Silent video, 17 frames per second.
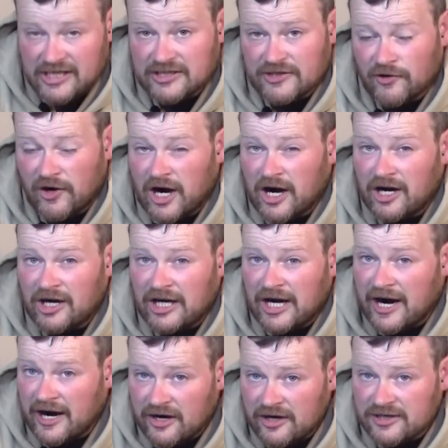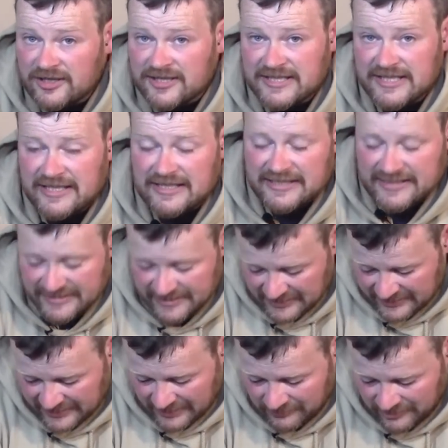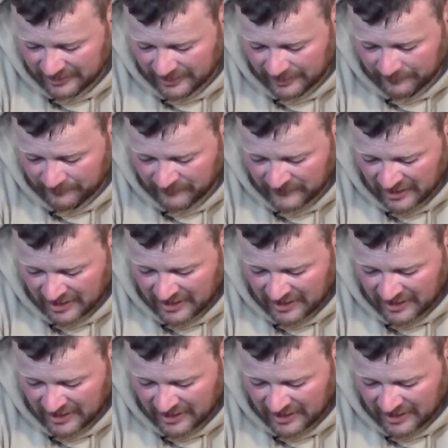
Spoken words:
There are harder stainless steels out there.